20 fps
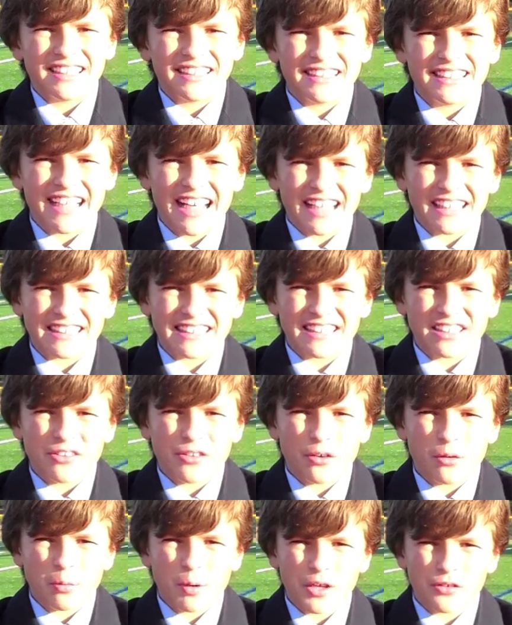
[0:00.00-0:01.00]
Yes,
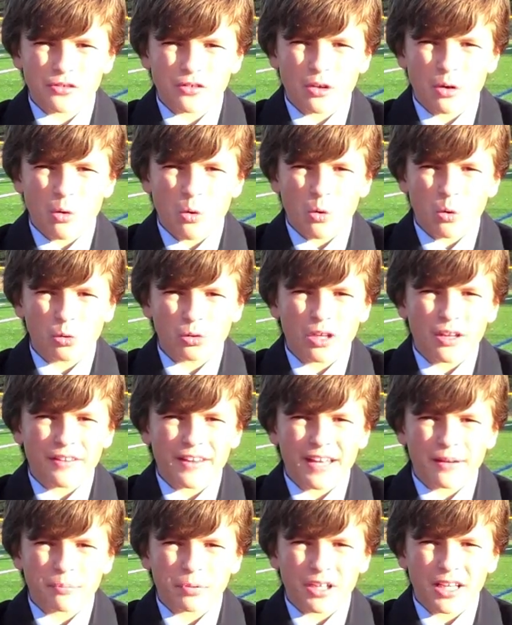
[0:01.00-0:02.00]
there was no hold on
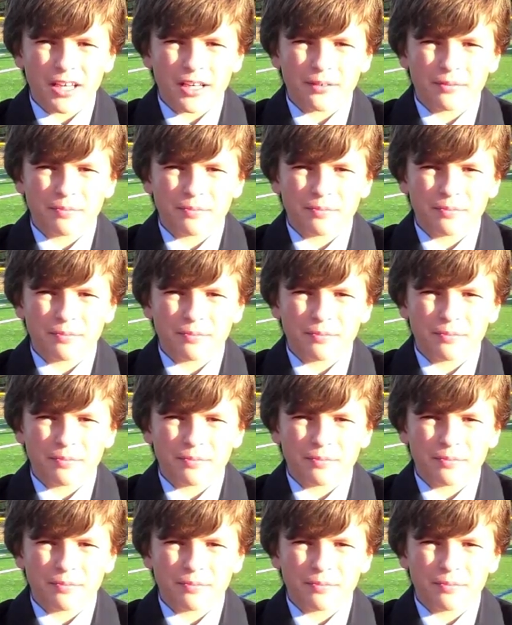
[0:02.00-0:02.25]
that play.